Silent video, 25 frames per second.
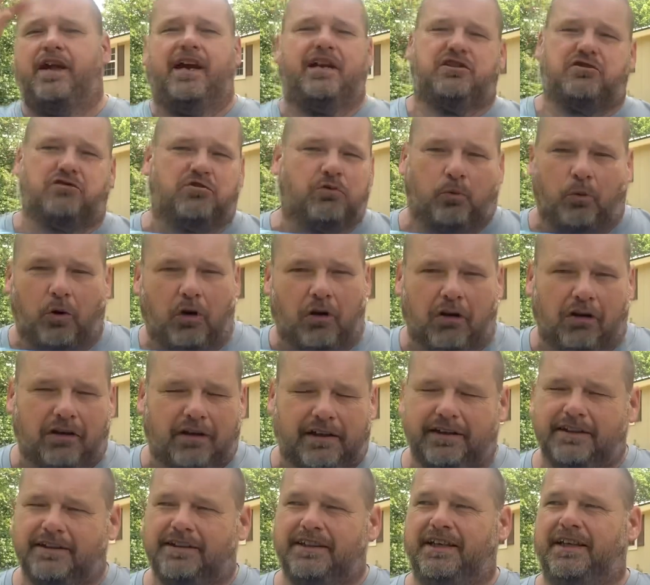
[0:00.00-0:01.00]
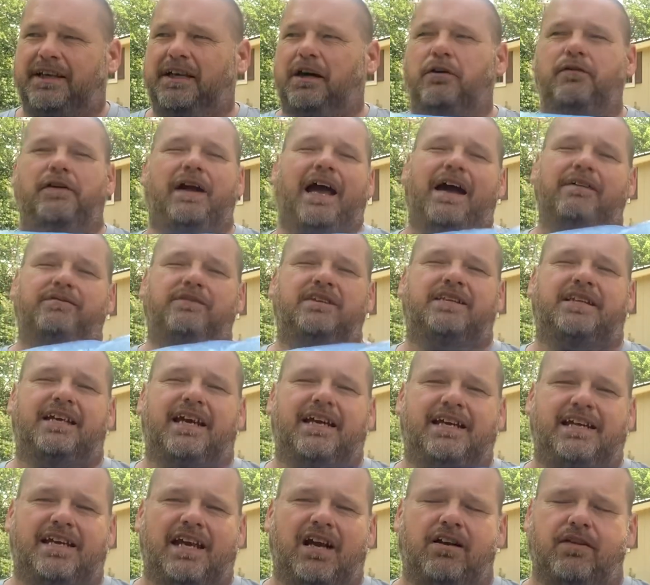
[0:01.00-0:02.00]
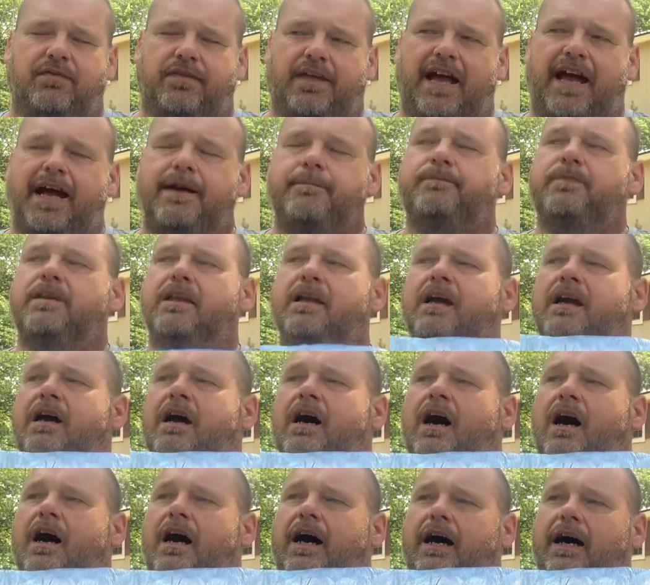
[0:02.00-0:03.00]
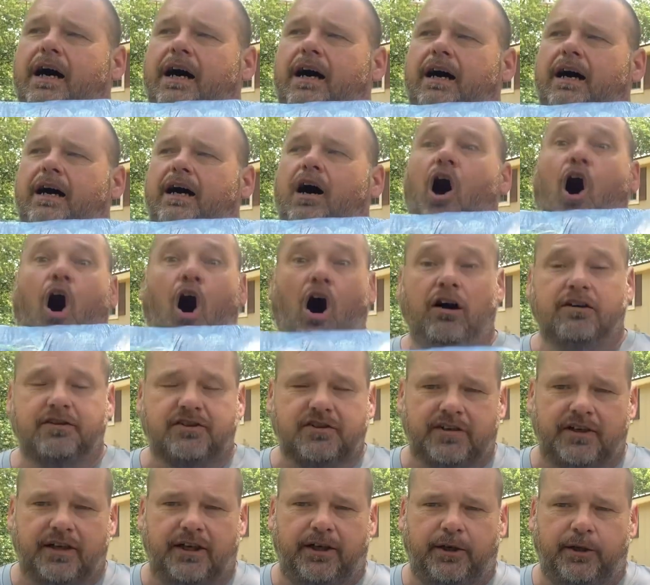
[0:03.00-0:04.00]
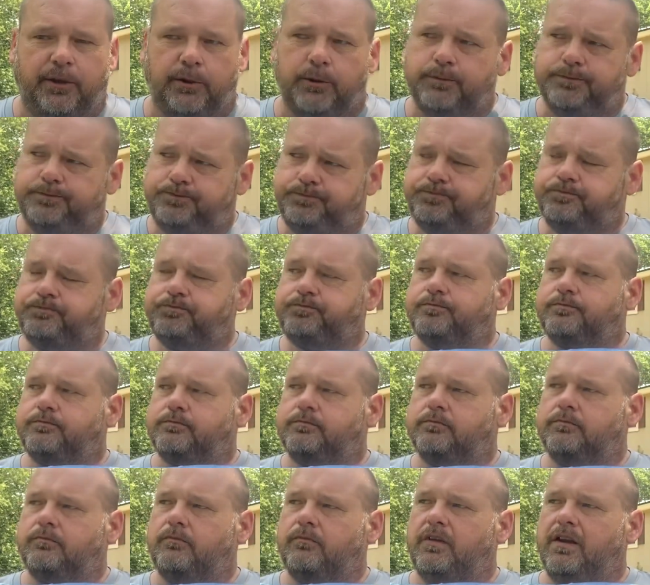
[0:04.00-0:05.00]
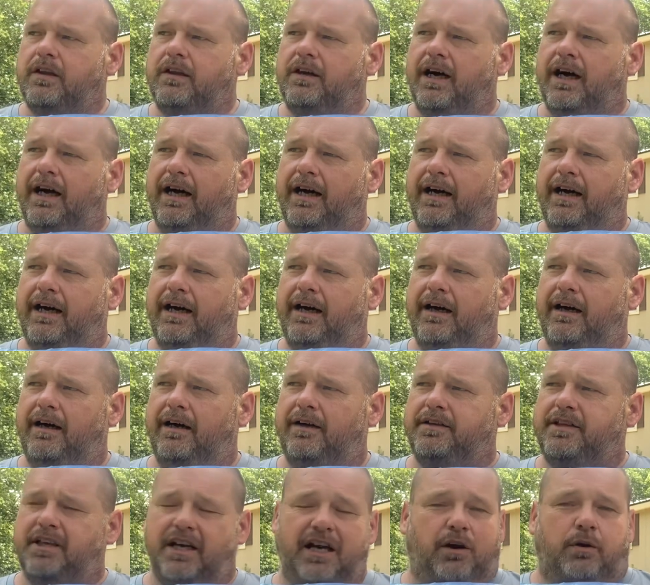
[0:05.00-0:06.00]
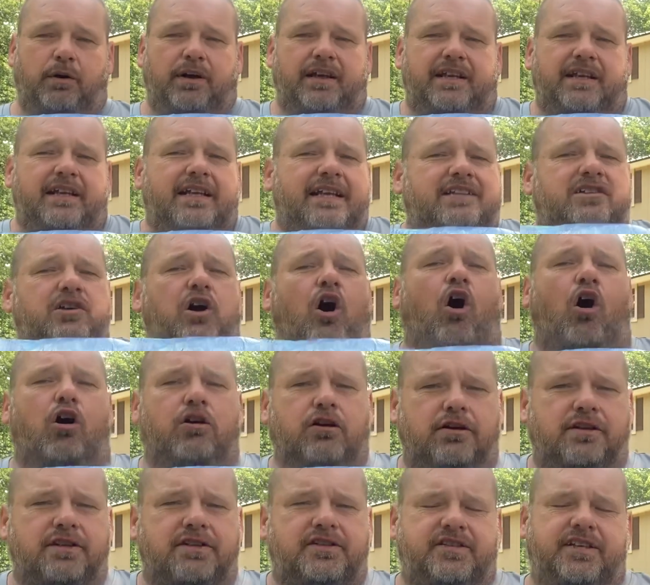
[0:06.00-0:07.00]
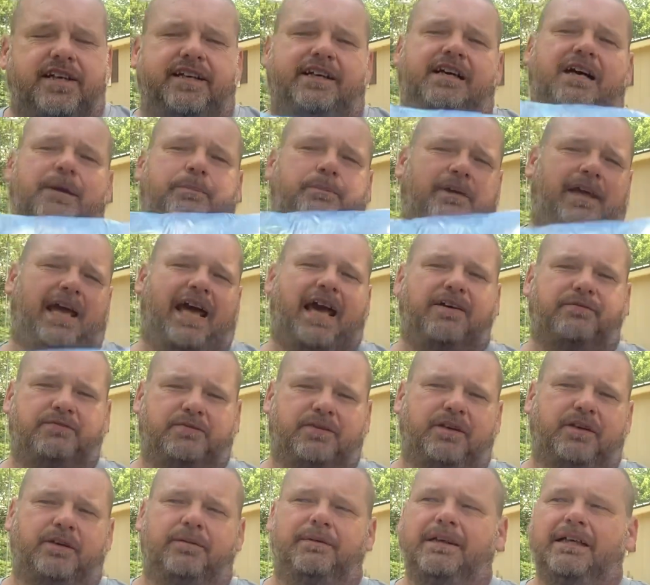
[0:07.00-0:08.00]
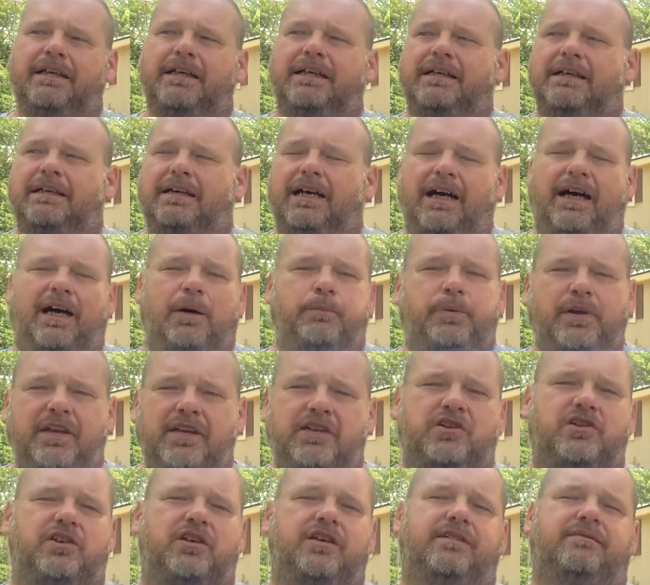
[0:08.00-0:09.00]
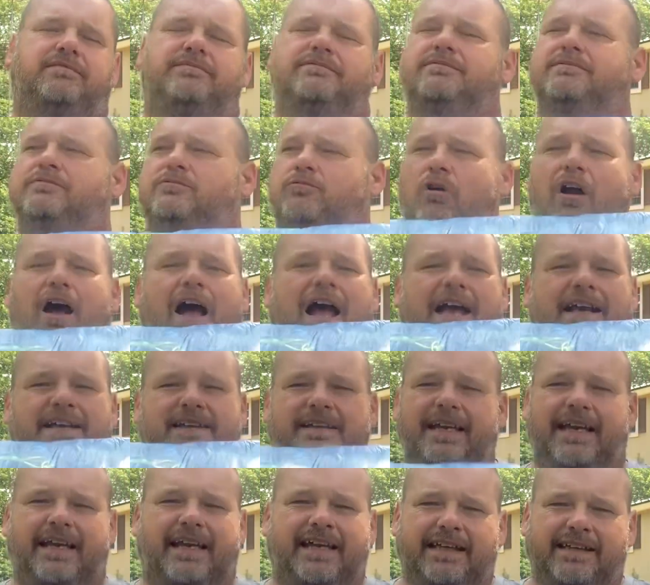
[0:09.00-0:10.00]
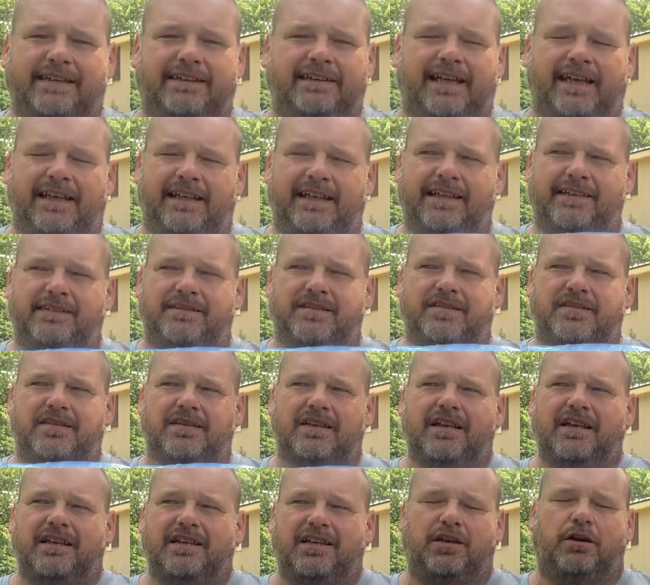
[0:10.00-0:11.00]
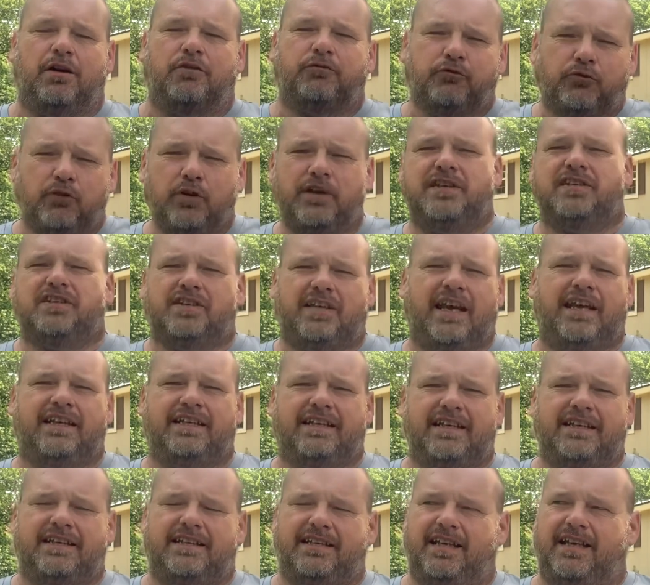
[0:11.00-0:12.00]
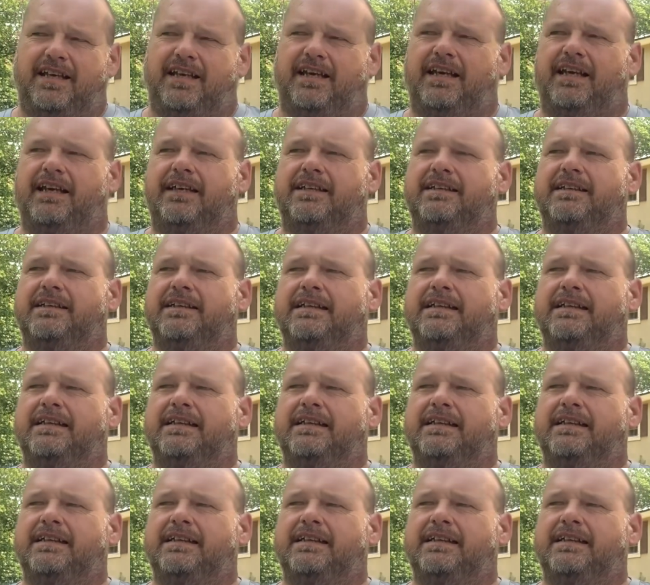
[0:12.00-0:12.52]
extra work you know of having to take care of that. Uh, also, uh, you know it, it's harder to set up. You have to uh, pitch it right, and and it's you know a freestanding tent.